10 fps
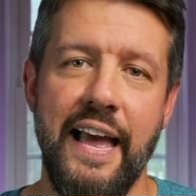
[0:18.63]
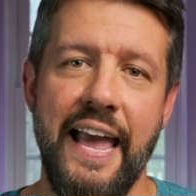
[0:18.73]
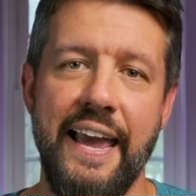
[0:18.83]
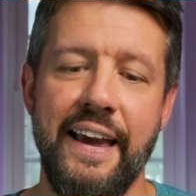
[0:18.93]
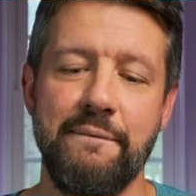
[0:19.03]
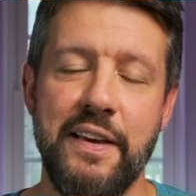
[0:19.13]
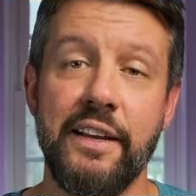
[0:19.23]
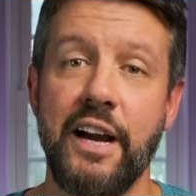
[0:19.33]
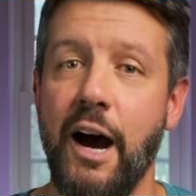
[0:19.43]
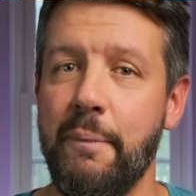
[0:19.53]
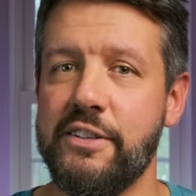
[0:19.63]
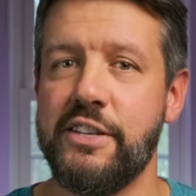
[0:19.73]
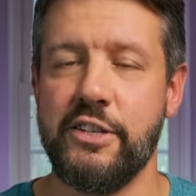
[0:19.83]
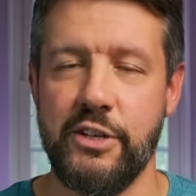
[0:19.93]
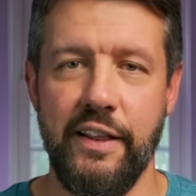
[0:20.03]
And in the comment
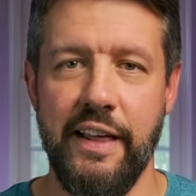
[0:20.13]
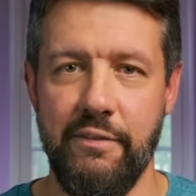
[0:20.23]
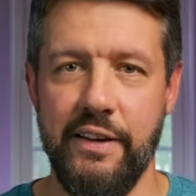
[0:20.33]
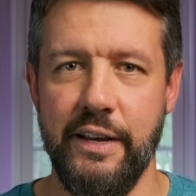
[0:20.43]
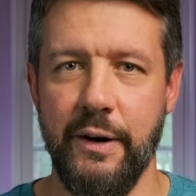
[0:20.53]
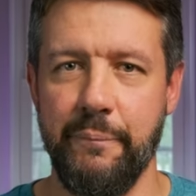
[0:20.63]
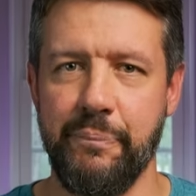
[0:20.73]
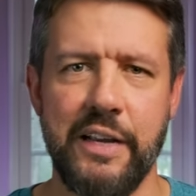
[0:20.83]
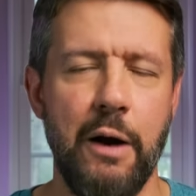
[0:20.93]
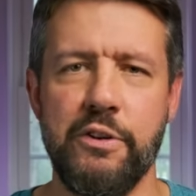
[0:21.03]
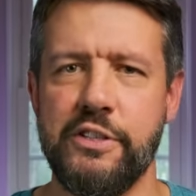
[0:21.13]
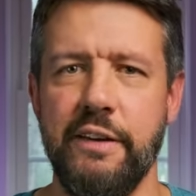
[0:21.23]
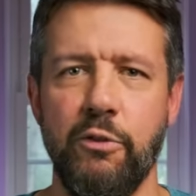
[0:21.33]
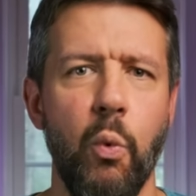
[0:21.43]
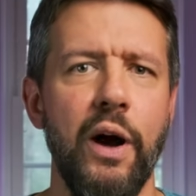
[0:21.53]
section of that video, I
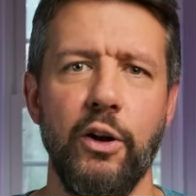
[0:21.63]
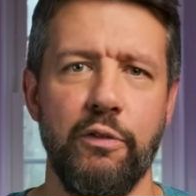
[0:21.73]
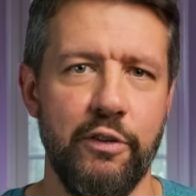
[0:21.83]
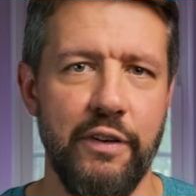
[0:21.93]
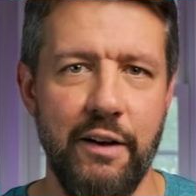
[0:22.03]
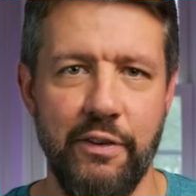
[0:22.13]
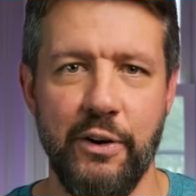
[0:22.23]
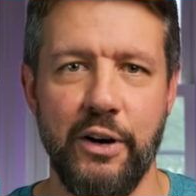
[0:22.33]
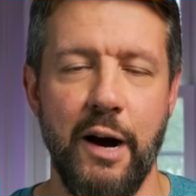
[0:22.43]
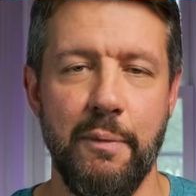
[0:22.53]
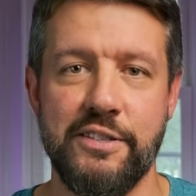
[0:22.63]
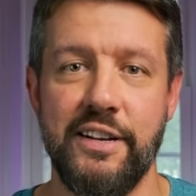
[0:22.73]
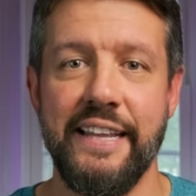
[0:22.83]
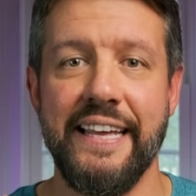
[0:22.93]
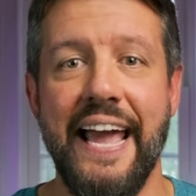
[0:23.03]
received well over 500 comments,
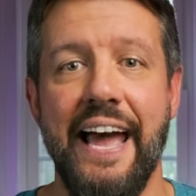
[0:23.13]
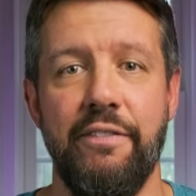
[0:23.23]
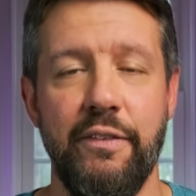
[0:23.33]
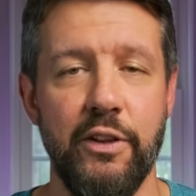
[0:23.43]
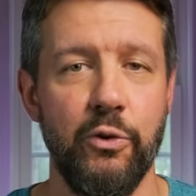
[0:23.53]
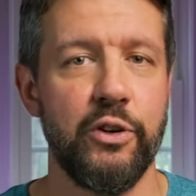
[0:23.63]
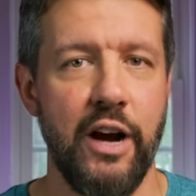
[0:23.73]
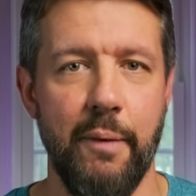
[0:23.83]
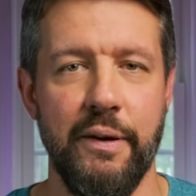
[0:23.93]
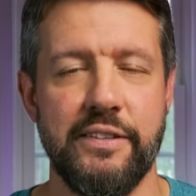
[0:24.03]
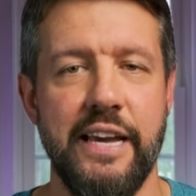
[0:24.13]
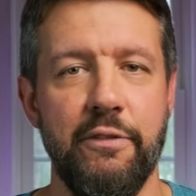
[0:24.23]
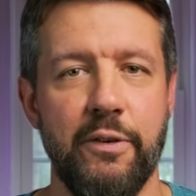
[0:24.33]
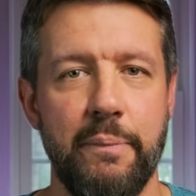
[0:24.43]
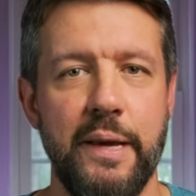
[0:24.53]
and I think half of those comments
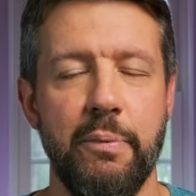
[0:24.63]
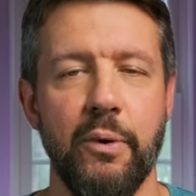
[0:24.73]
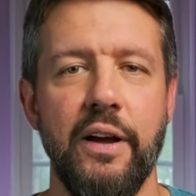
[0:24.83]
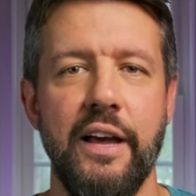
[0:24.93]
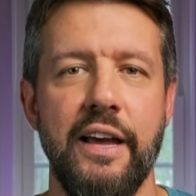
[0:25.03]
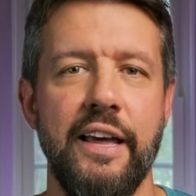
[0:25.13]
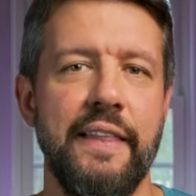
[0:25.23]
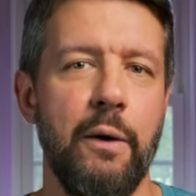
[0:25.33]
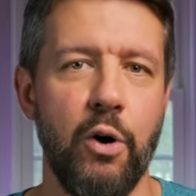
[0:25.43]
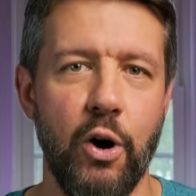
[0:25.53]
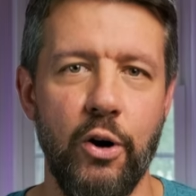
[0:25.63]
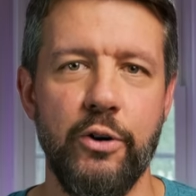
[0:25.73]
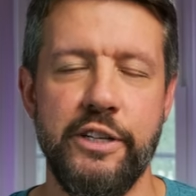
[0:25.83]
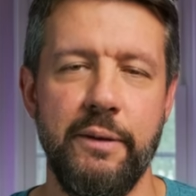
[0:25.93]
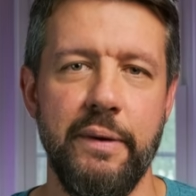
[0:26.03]
came from people that were
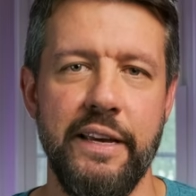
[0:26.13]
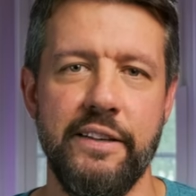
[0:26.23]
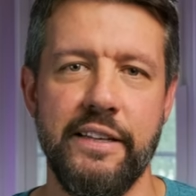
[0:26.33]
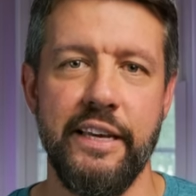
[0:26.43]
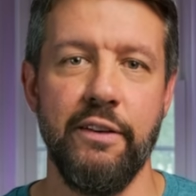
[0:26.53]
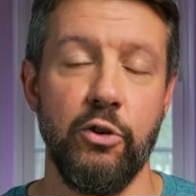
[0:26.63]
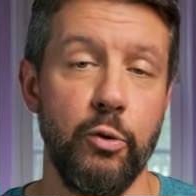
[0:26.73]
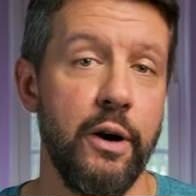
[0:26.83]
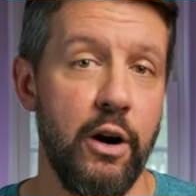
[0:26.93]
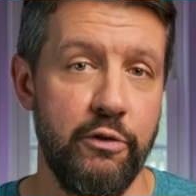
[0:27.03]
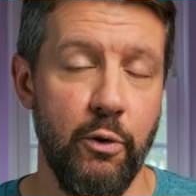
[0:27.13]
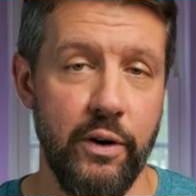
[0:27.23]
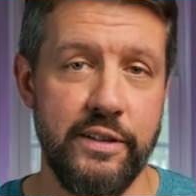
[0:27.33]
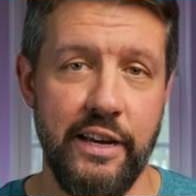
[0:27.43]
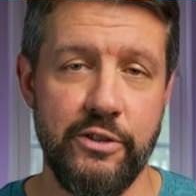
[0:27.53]
urging me to give Luminar
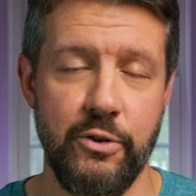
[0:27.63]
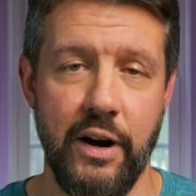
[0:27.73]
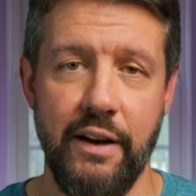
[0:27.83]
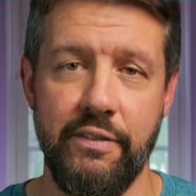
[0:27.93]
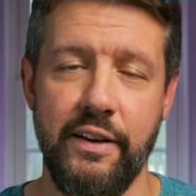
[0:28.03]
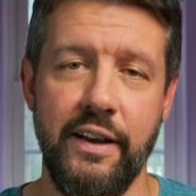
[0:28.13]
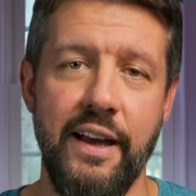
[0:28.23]
4 a test drive.